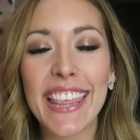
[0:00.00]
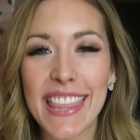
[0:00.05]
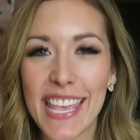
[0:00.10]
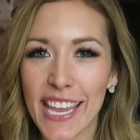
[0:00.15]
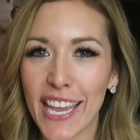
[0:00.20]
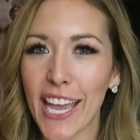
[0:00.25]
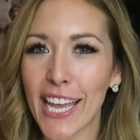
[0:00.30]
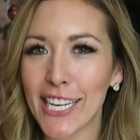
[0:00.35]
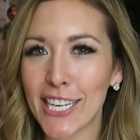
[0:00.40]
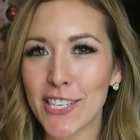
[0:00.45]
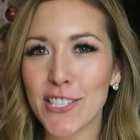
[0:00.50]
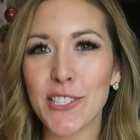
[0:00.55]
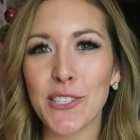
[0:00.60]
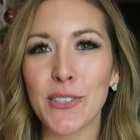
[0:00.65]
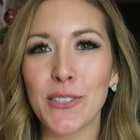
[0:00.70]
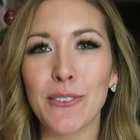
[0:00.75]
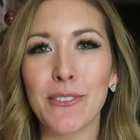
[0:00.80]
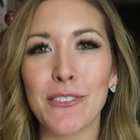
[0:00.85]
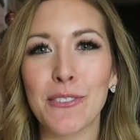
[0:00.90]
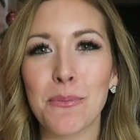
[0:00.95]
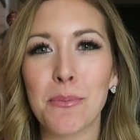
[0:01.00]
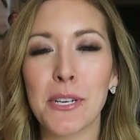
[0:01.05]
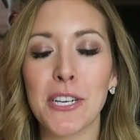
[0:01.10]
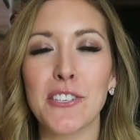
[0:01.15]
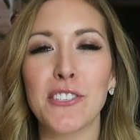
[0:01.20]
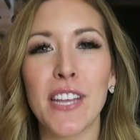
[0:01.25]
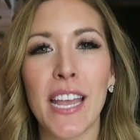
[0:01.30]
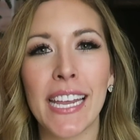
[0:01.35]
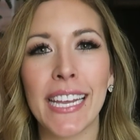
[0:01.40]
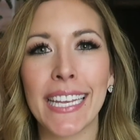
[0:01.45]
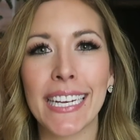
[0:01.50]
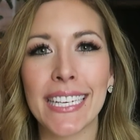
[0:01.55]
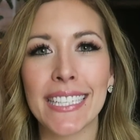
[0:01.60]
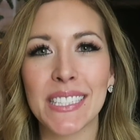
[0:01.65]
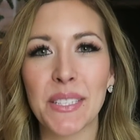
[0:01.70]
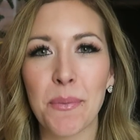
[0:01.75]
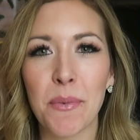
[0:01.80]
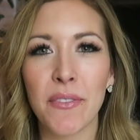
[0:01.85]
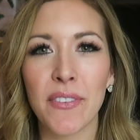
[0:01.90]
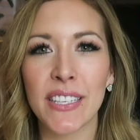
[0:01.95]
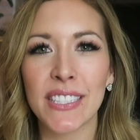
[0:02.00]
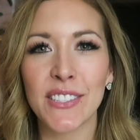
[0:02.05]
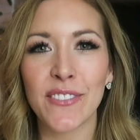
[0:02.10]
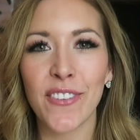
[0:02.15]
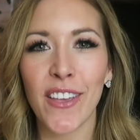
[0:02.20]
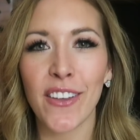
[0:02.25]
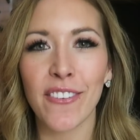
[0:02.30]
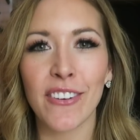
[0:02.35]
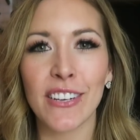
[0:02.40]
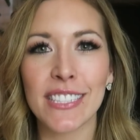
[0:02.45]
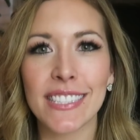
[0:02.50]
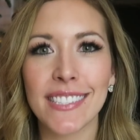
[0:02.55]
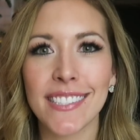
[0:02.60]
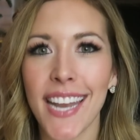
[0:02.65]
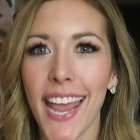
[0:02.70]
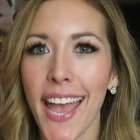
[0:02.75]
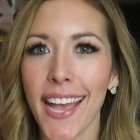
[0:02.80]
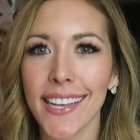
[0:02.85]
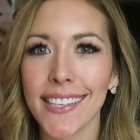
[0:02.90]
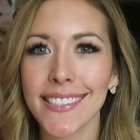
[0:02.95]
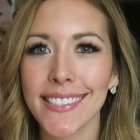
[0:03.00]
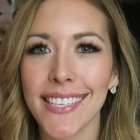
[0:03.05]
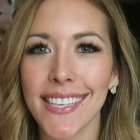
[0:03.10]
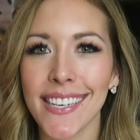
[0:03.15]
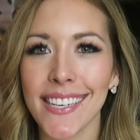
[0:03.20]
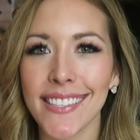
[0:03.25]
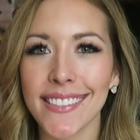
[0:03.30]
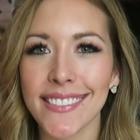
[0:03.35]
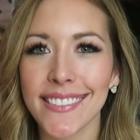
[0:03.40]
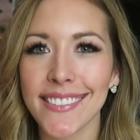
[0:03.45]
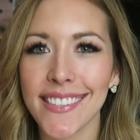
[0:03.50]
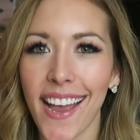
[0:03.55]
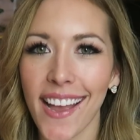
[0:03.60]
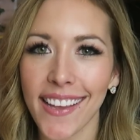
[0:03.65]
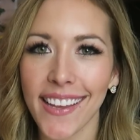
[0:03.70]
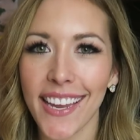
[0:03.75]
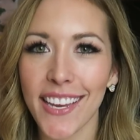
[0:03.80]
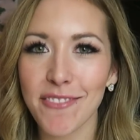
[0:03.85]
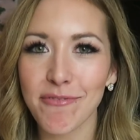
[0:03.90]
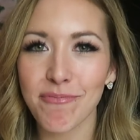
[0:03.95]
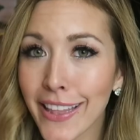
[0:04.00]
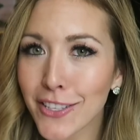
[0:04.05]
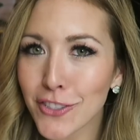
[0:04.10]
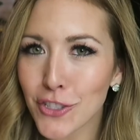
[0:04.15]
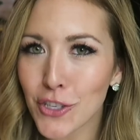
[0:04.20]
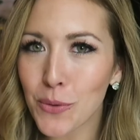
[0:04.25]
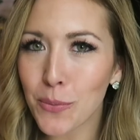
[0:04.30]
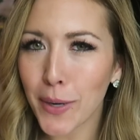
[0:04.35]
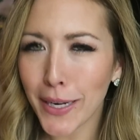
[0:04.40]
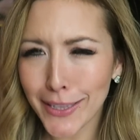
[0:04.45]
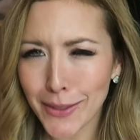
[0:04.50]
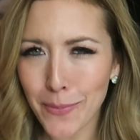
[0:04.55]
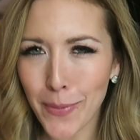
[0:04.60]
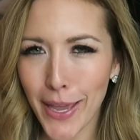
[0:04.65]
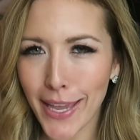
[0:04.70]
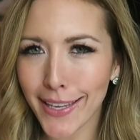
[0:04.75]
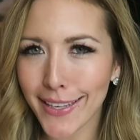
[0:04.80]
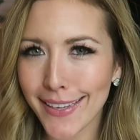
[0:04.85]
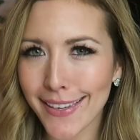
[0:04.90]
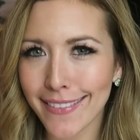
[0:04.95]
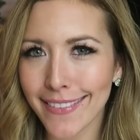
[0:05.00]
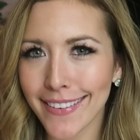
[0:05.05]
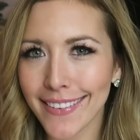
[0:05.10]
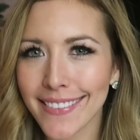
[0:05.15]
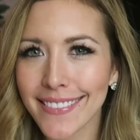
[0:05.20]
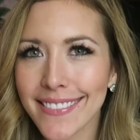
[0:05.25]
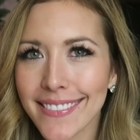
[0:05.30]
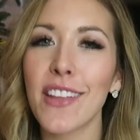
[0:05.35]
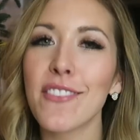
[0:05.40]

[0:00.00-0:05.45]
I think any dude would appreciate getting some of his favorite snacks in his stuff. And that shouldn't break the bank either.